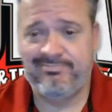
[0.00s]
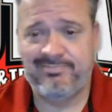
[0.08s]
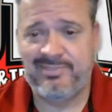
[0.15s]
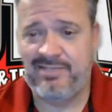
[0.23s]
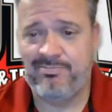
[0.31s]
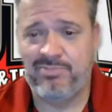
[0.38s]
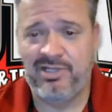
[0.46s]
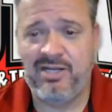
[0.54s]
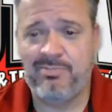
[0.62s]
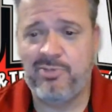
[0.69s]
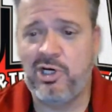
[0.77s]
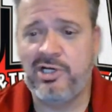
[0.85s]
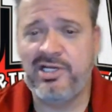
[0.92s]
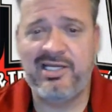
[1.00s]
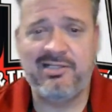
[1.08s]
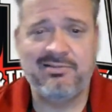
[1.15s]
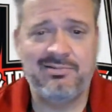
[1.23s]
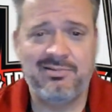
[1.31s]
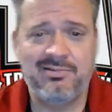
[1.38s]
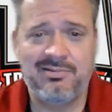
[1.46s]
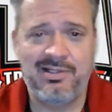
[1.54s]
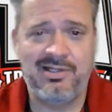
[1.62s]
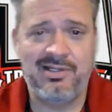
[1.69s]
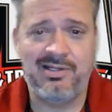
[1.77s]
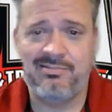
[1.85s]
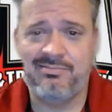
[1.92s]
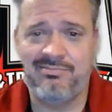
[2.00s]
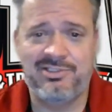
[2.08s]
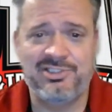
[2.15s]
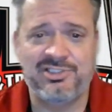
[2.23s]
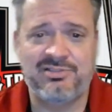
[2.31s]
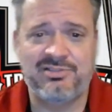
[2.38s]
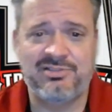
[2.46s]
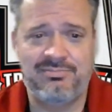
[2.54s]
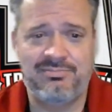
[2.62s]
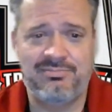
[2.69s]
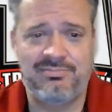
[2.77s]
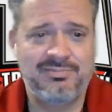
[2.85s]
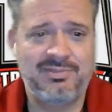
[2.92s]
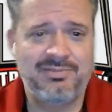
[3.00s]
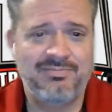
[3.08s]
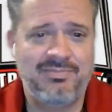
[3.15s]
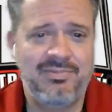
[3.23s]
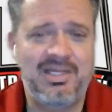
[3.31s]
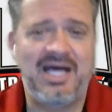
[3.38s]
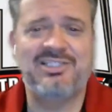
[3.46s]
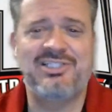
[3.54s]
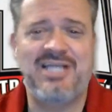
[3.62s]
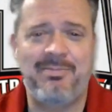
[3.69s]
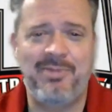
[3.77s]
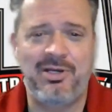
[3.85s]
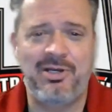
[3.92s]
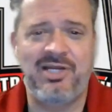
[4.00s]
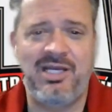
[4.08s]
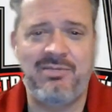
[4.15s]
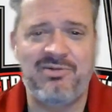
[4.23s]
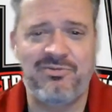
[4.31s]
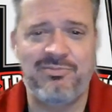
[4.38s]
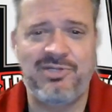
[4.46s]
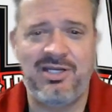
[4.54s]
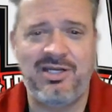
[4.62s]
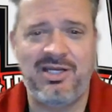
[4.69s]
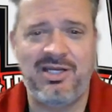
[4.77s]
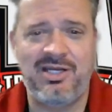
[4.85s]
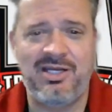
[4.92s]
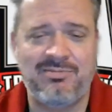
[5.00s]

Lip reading: plenty of parking, and just nonstop entertainment from 10 a.m.